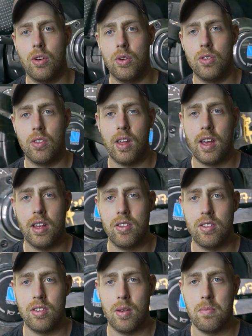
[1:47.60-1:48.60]
because there's
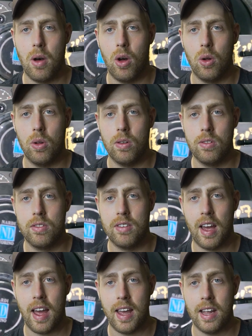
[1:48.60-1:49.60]
some old
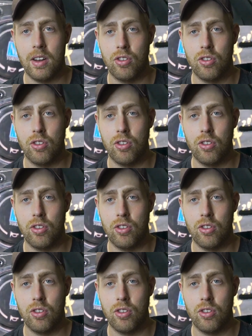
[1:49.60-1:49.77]
Tane